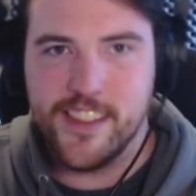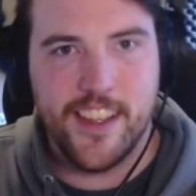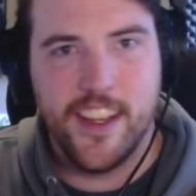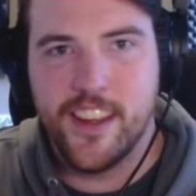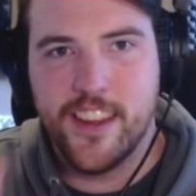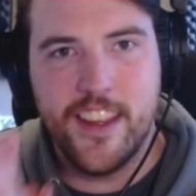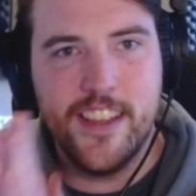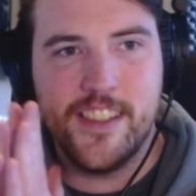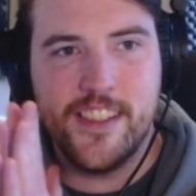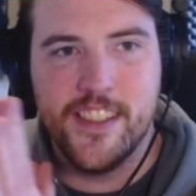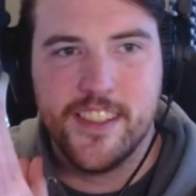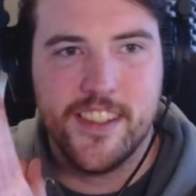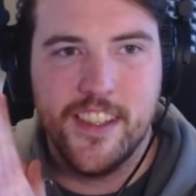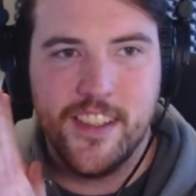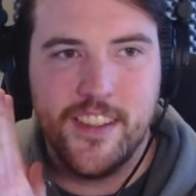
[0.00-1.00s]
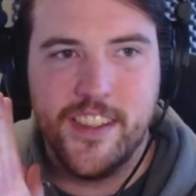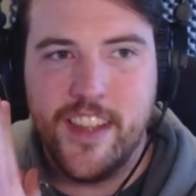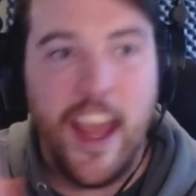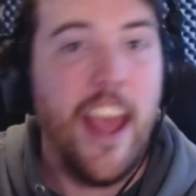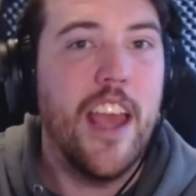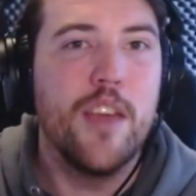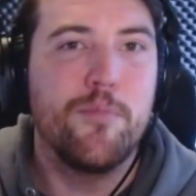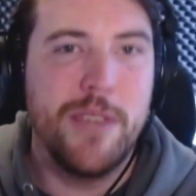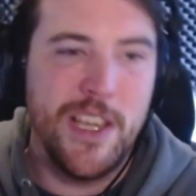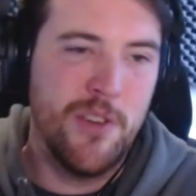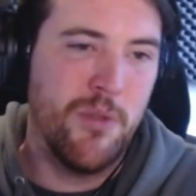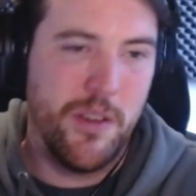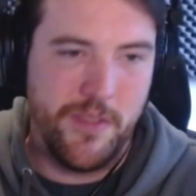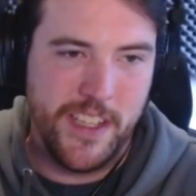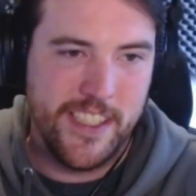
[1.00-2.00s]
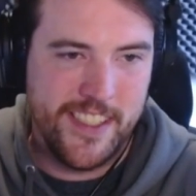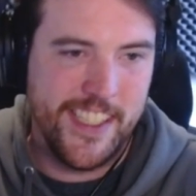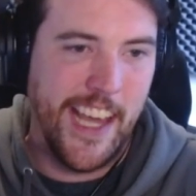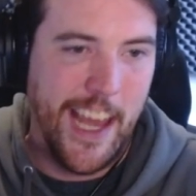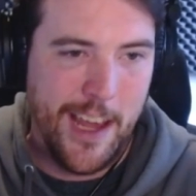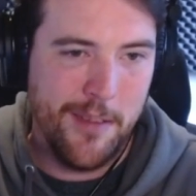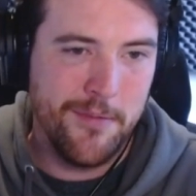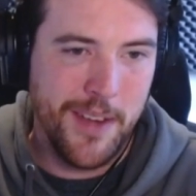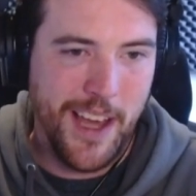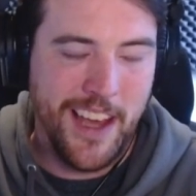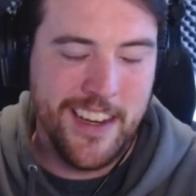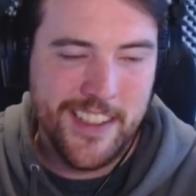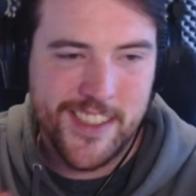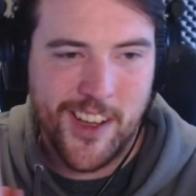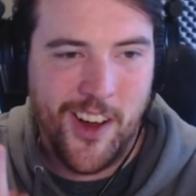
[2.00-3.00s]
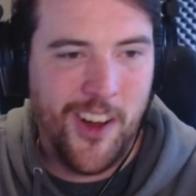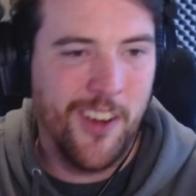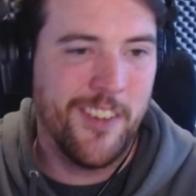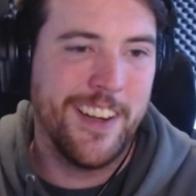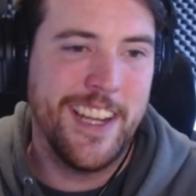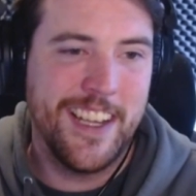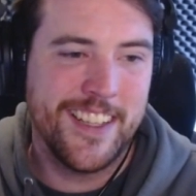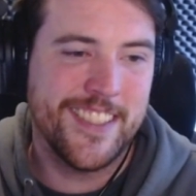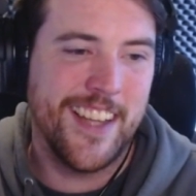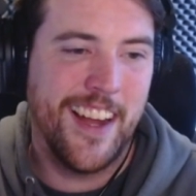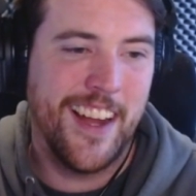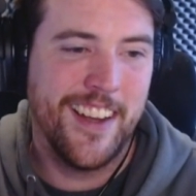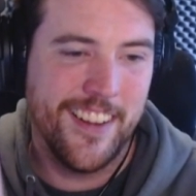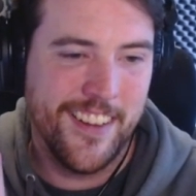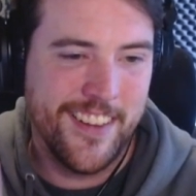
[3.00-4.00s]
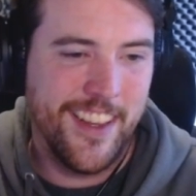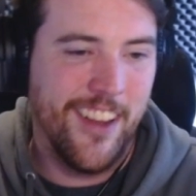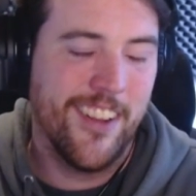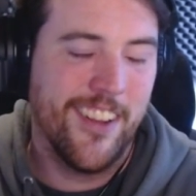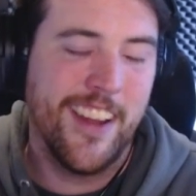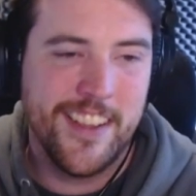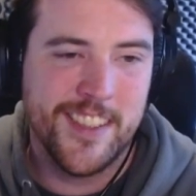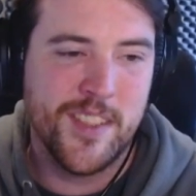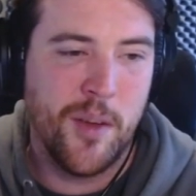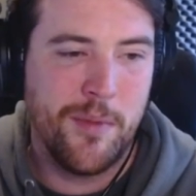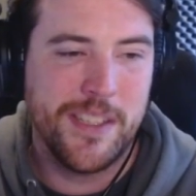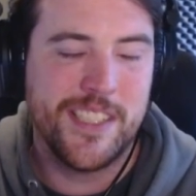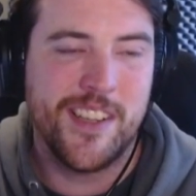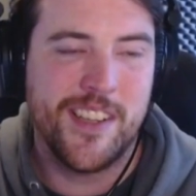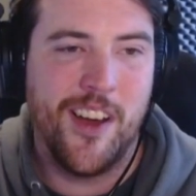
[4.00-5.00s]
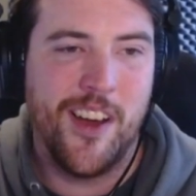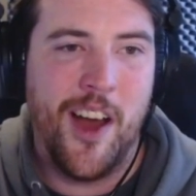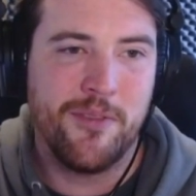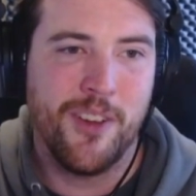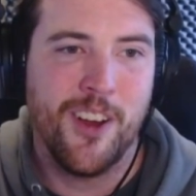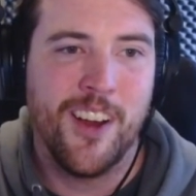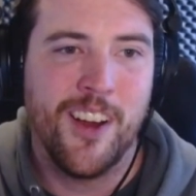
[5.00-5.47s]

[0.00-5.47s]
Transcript: Like, this is the debut of this game, and it's already exciting and clearly has so much to offer.